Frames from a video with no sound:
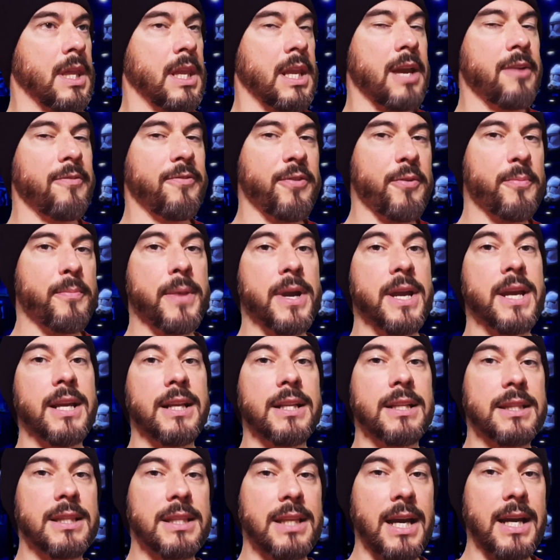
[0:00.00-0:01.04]
And for
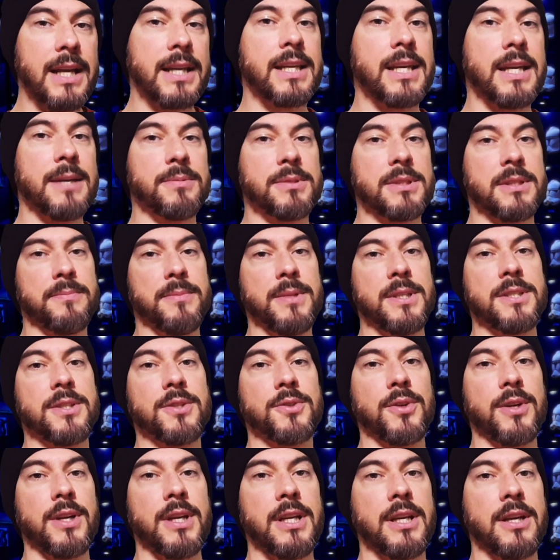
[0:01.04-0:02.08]
me, that keeps the
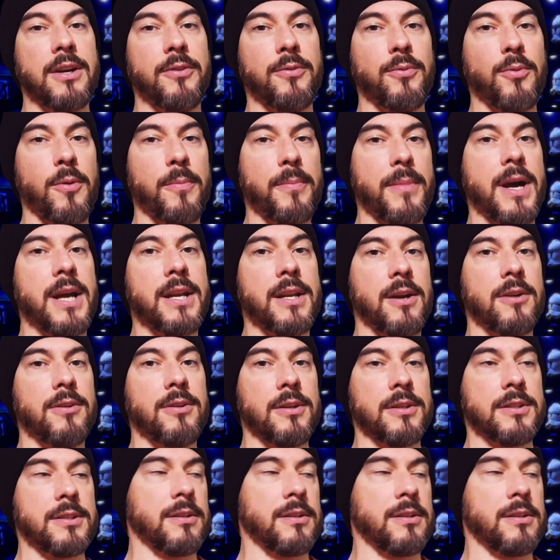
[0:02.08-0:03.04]
mystery of what Mando looks